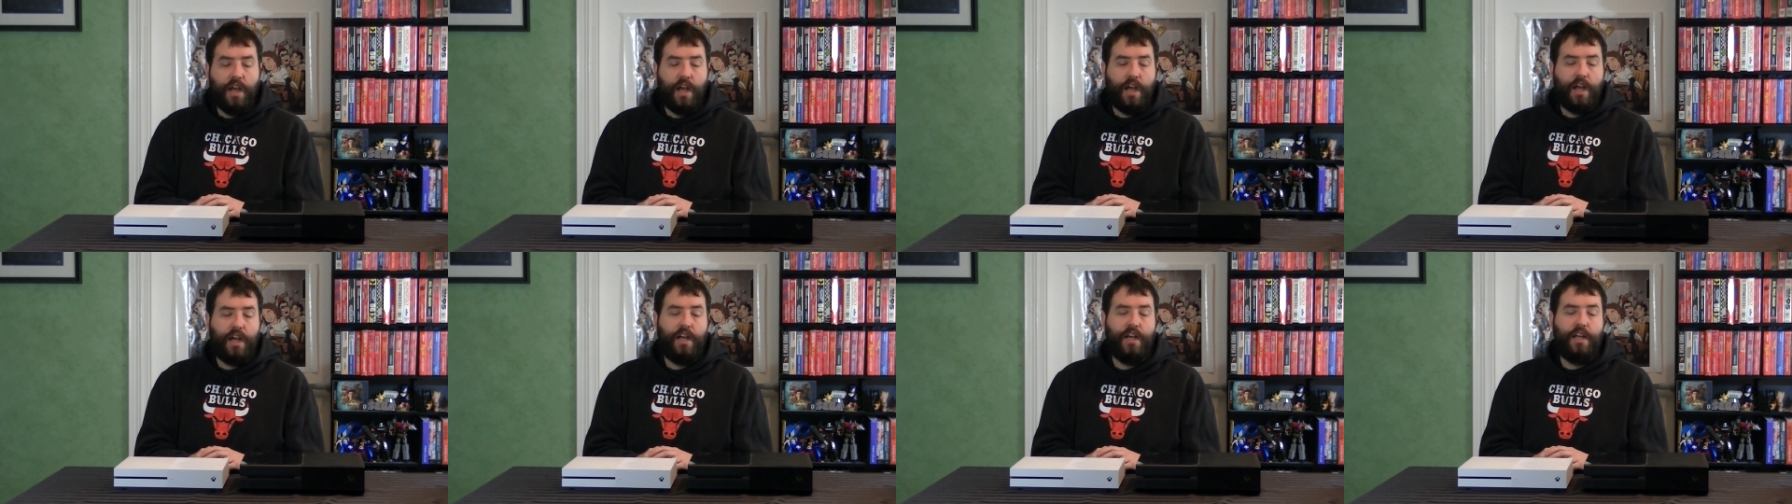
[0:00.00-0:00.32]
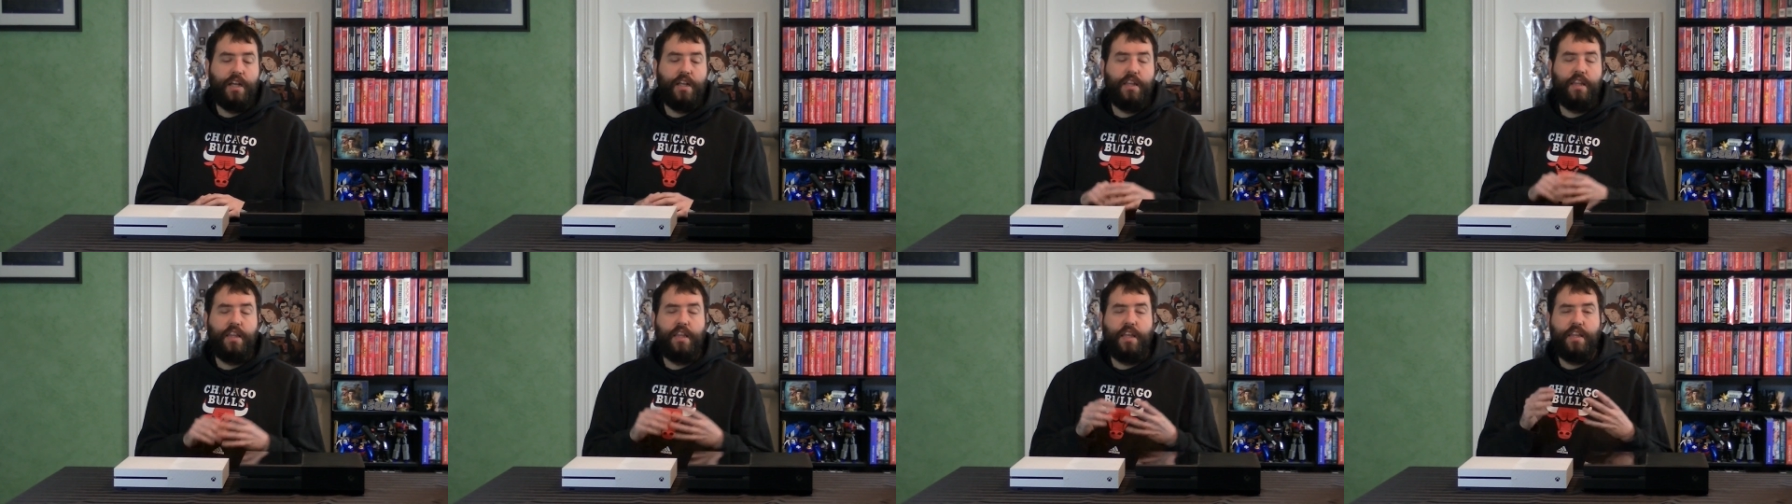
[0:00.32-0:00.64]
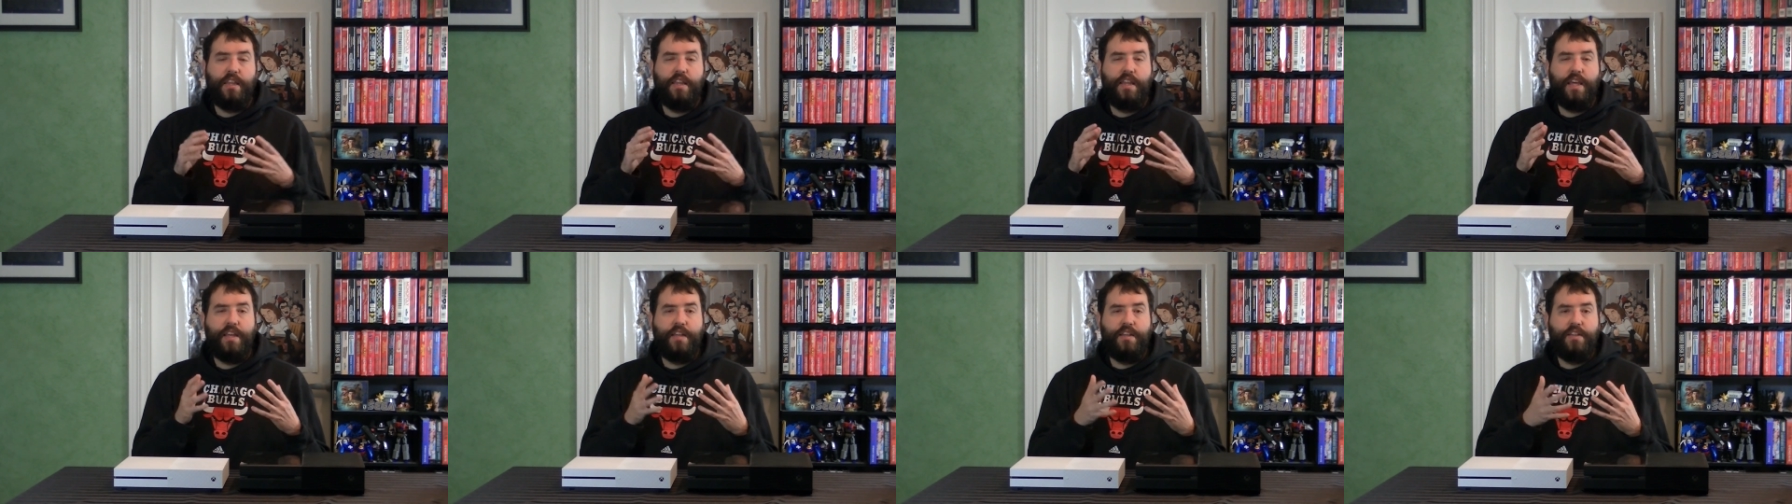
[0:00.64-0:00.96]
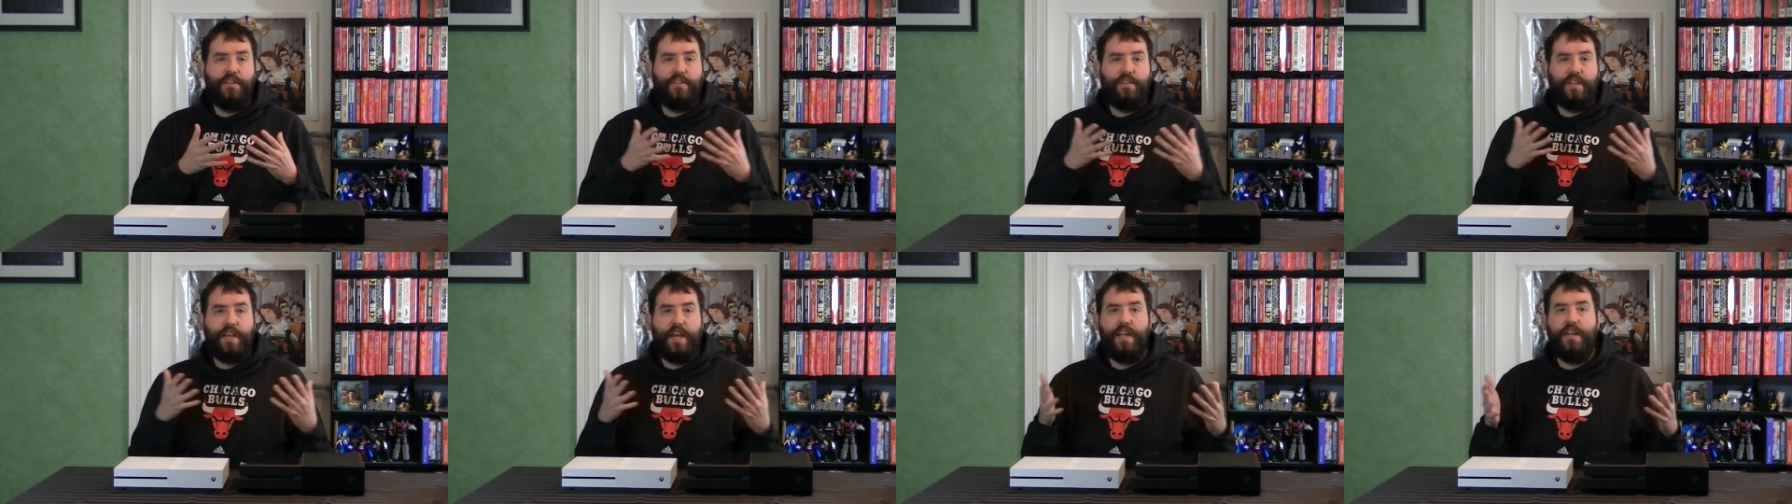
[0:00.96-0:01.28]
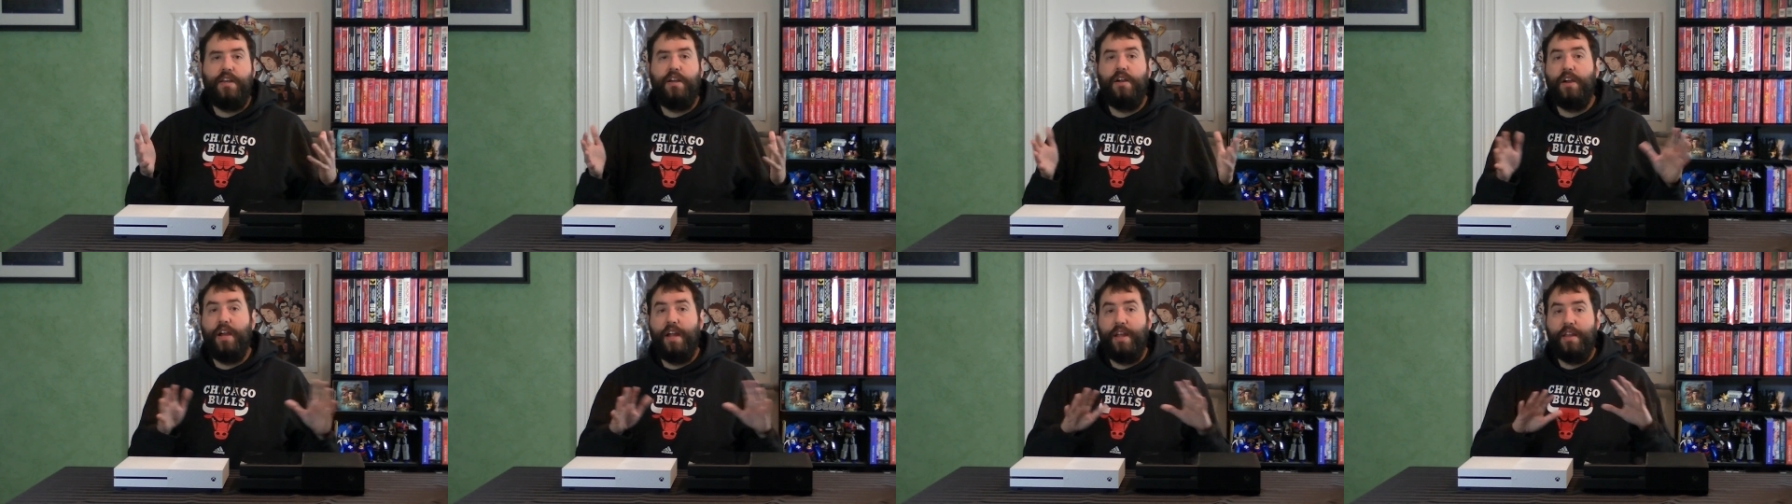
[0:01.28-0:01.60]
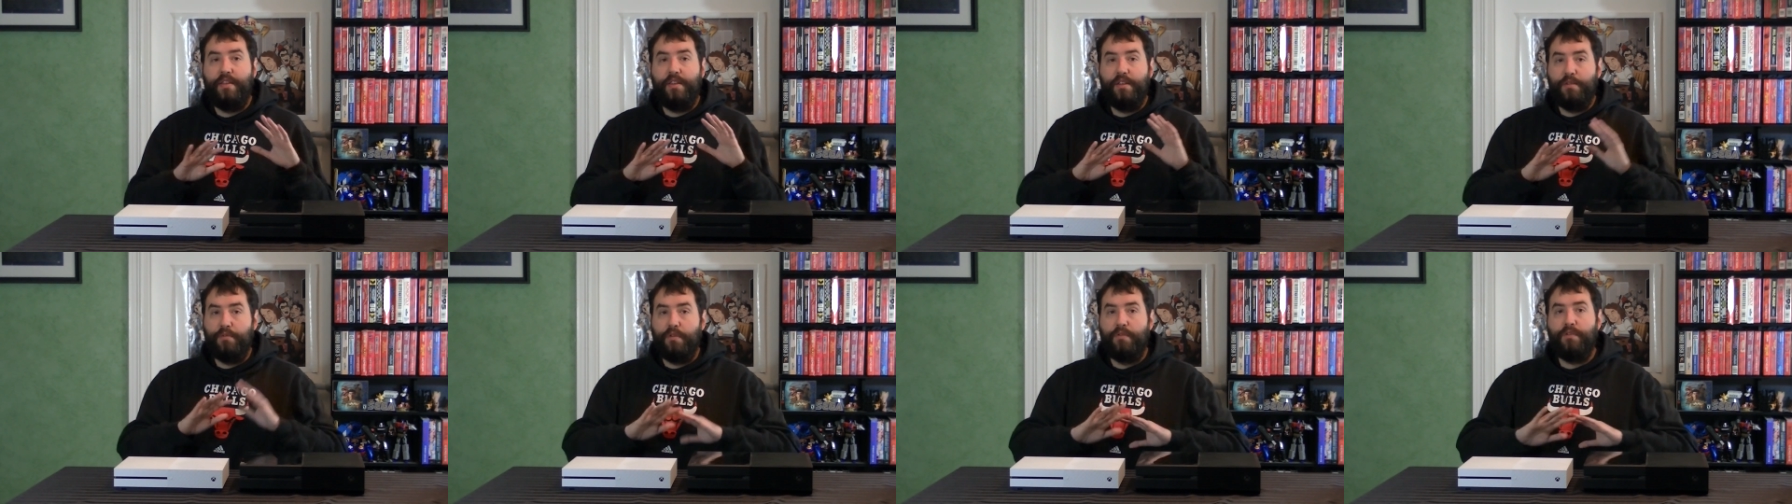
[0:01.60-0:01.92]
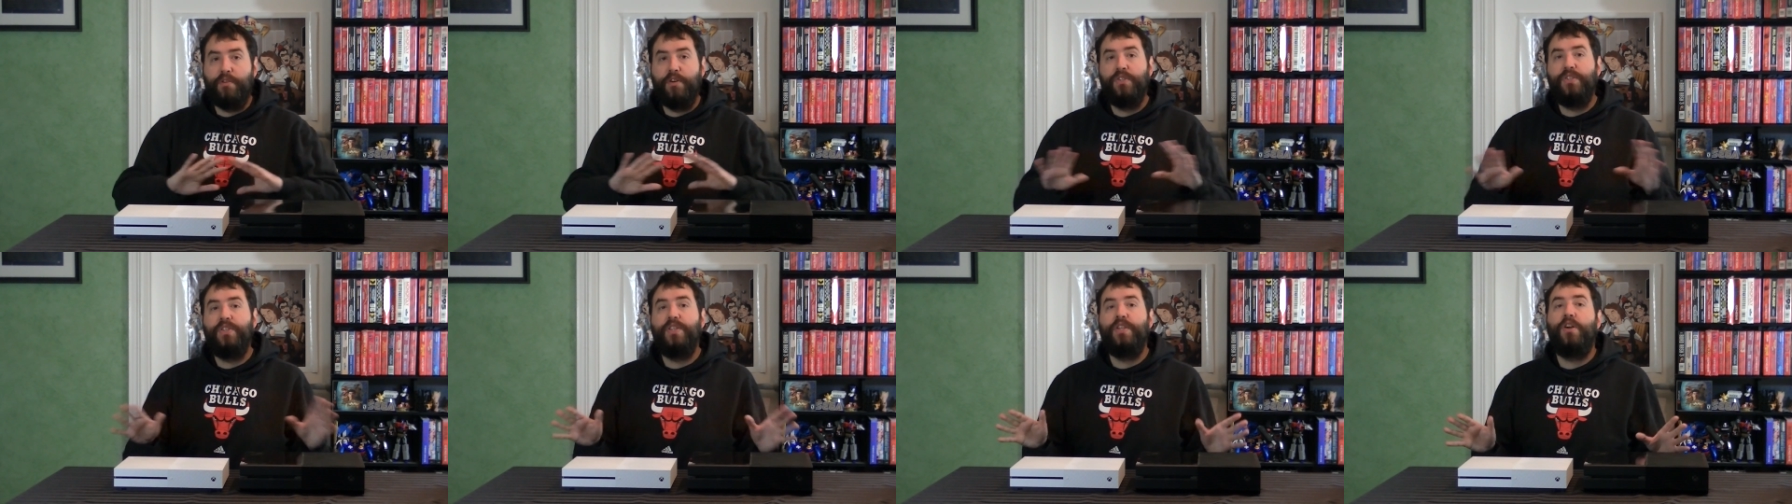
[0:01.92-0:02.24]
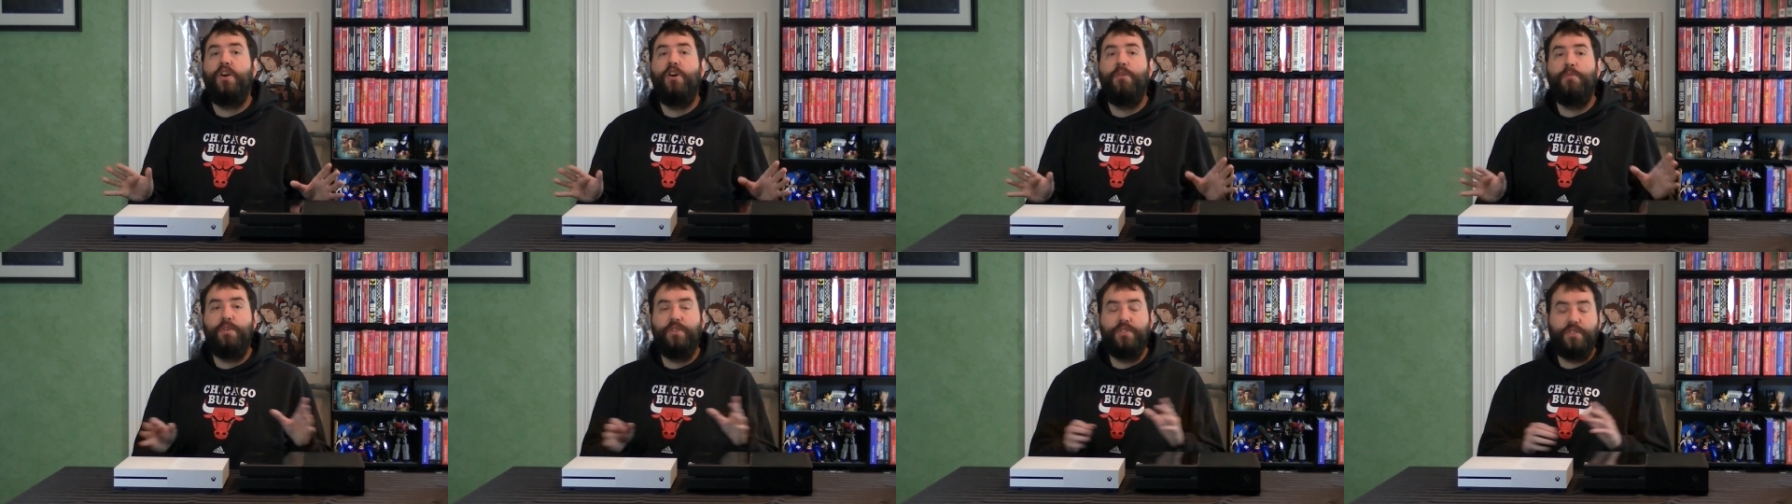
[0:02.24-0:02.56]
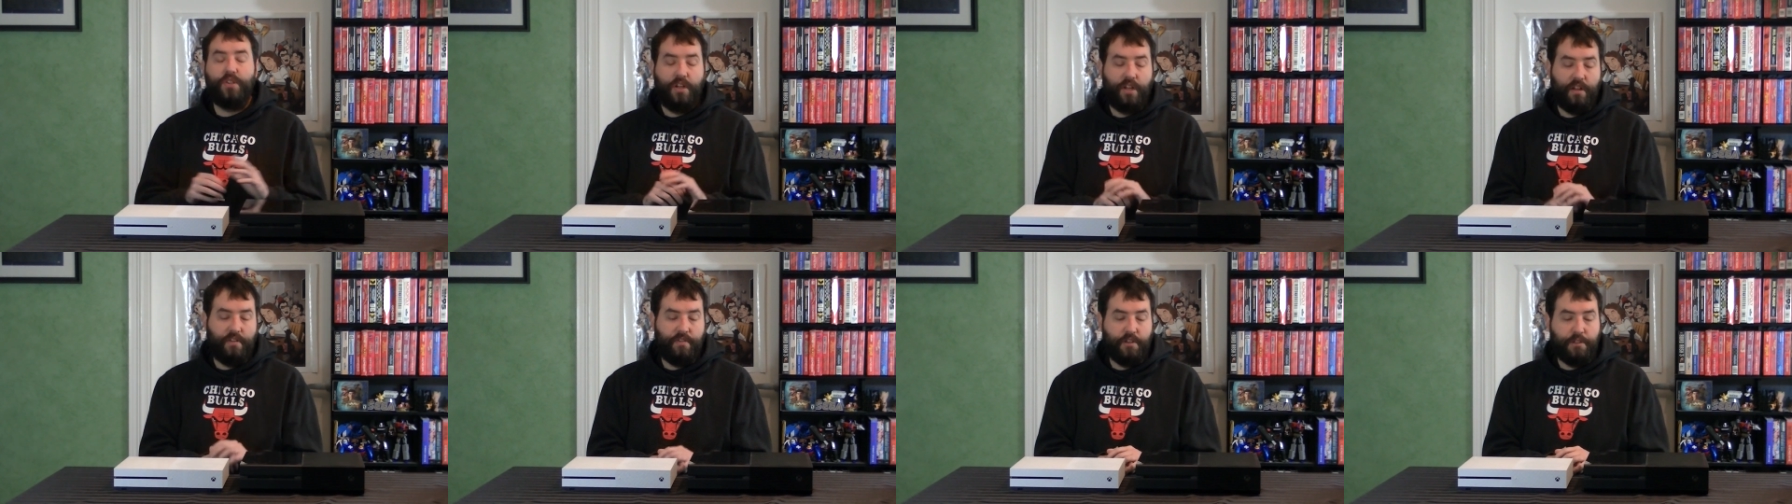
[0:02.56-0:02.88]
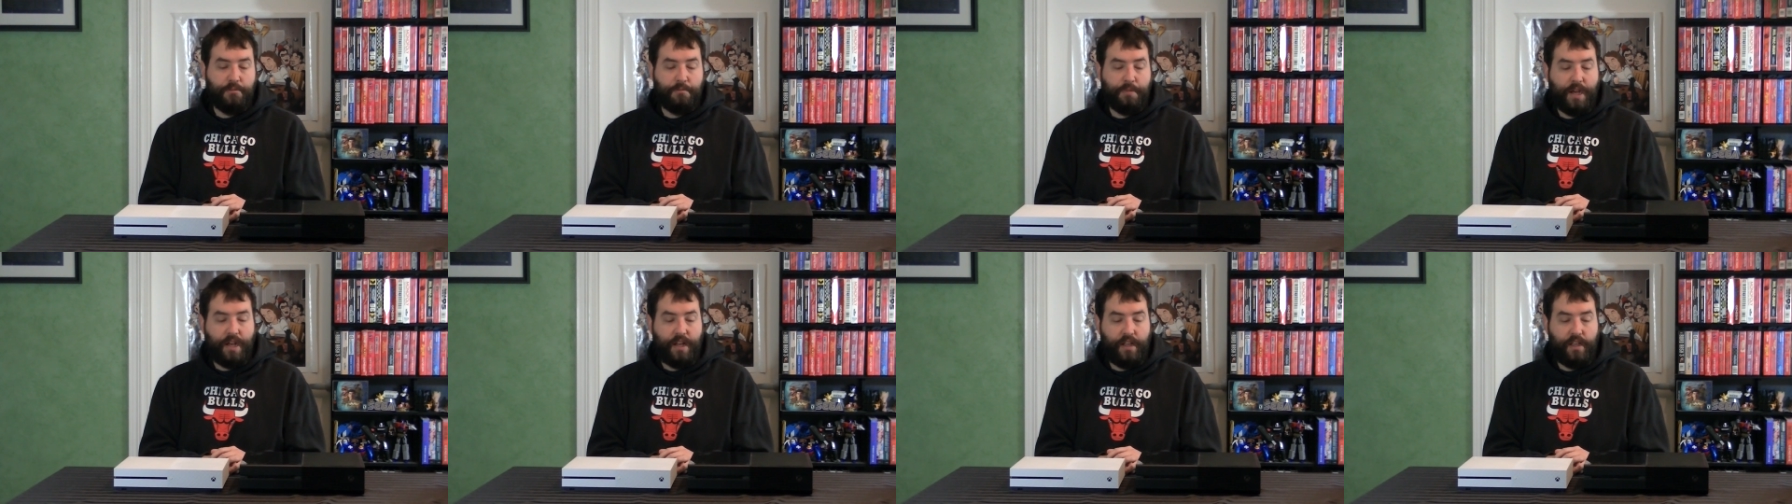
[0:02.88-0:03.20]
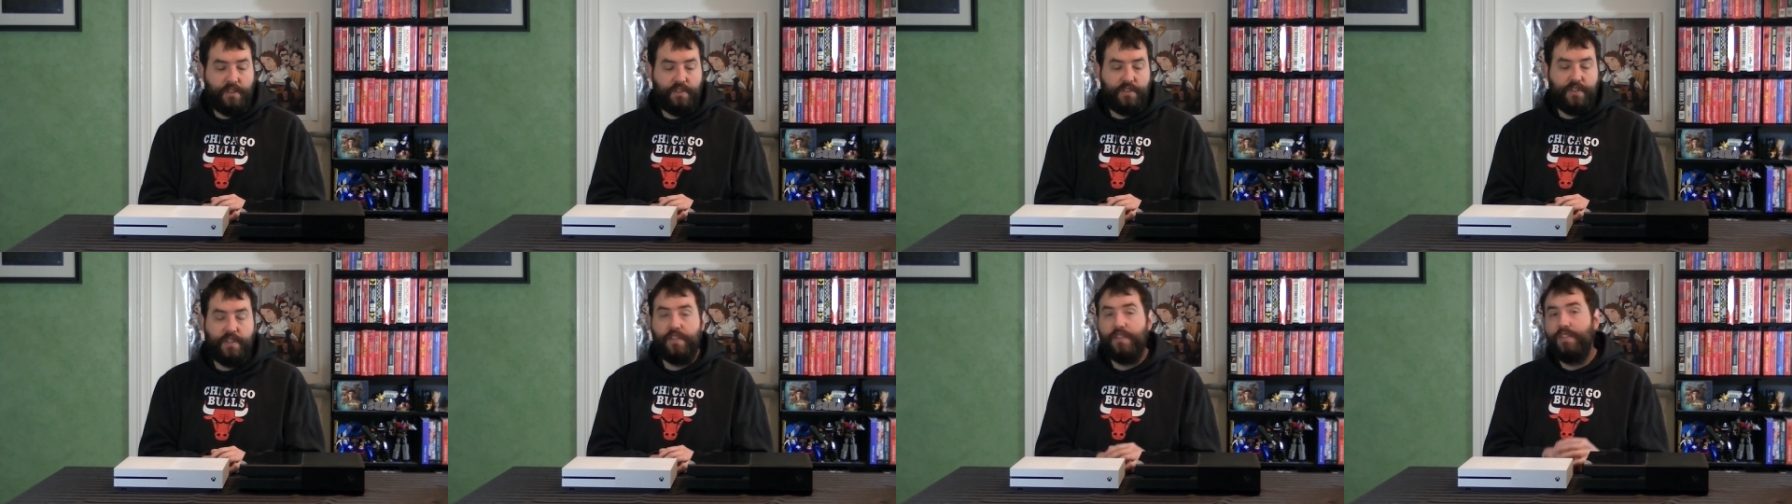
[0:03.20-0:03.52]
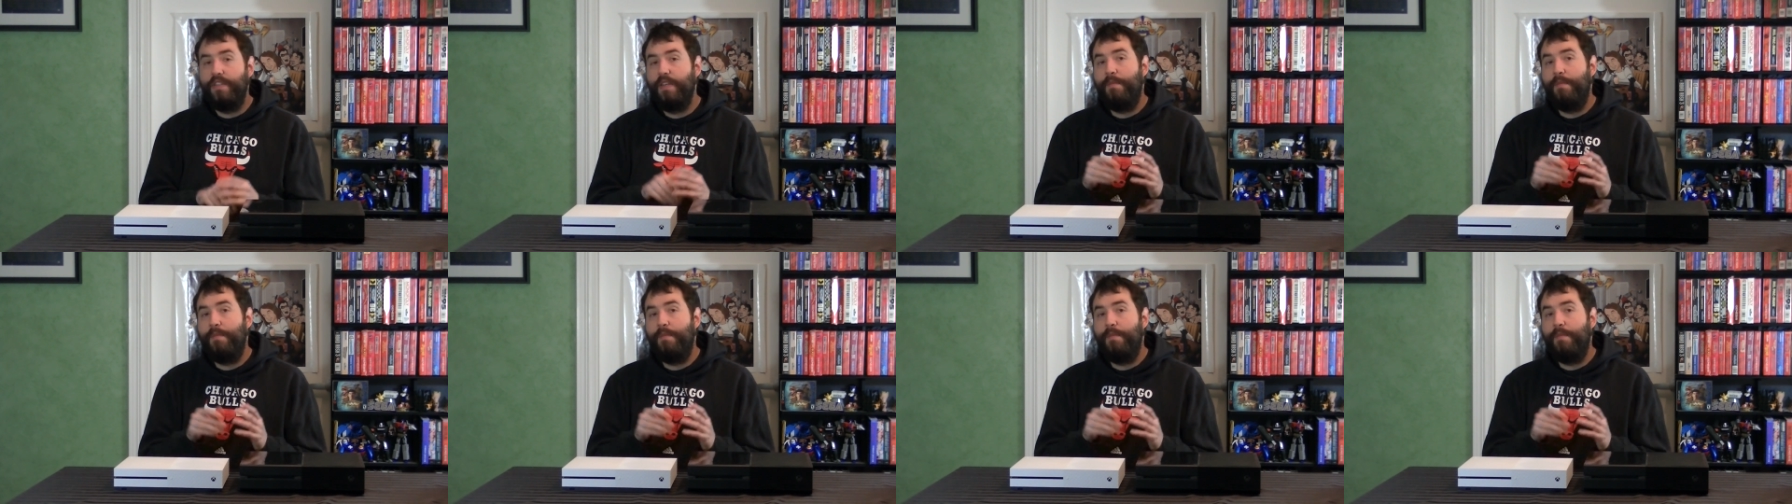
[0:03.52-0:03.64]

that they decided, all right, they're reversing almost all of those policies.